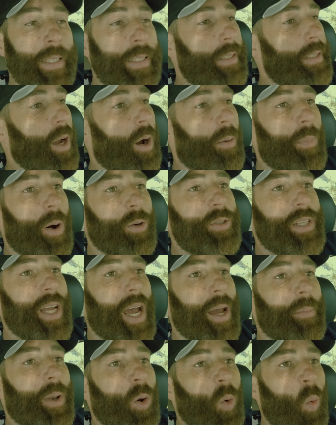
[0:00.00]
It's almost
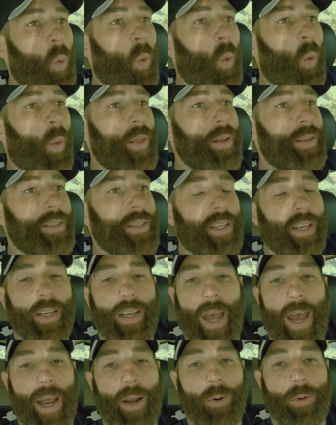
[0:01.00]
time to
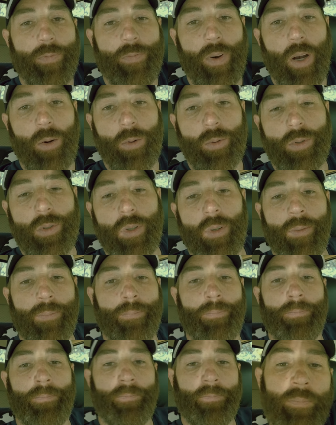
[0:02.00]
skedaddle, folks.
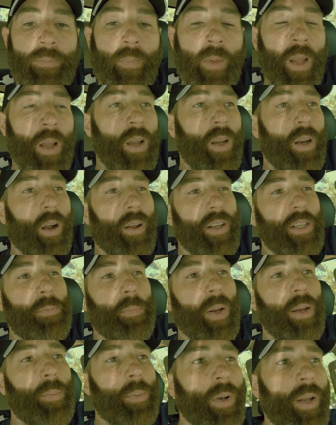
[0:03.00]
You know, these
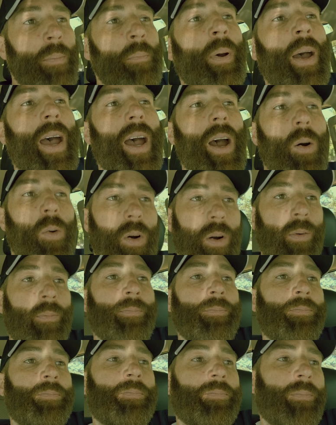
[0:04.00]
people in power,
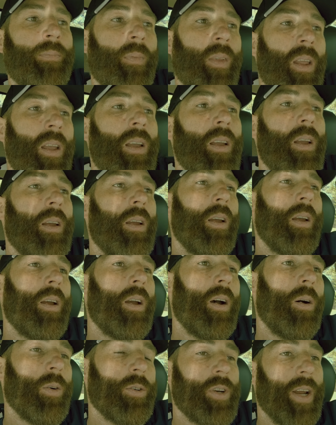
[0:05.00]

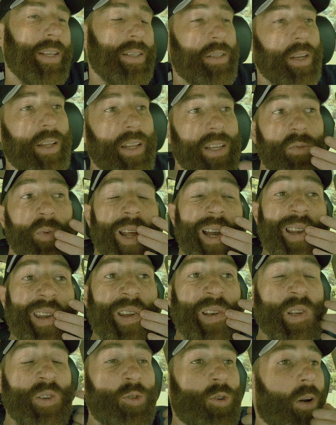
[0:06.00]
I won't try to say this without
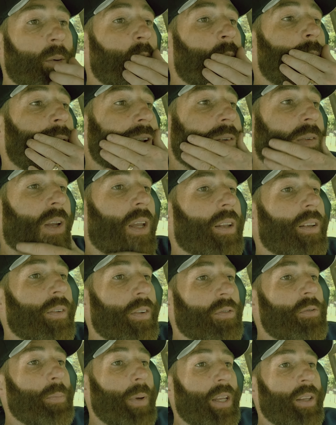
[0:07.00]
getting in trouble, but if,
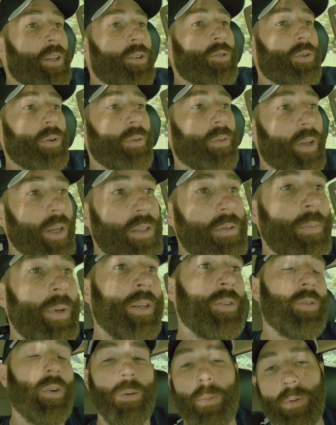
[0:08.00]
if speaking the truth gets me
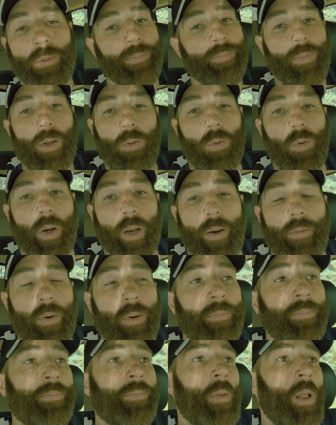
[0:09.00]
in trouble, whatever.